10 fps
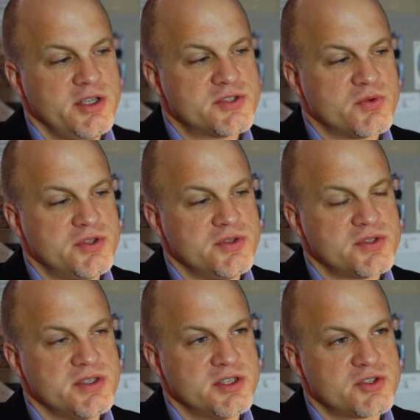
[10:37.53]
it's
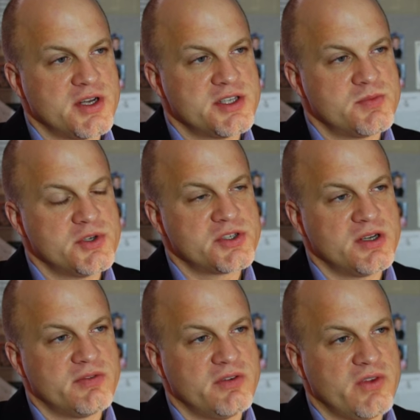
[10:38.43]
reducing the
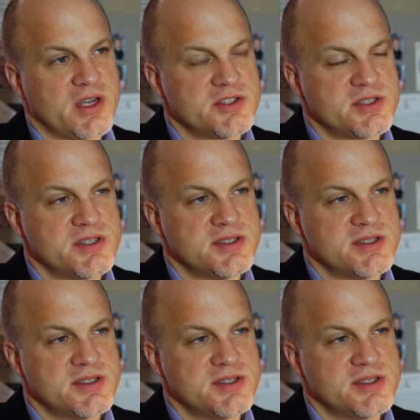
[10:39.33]
transmission of infectious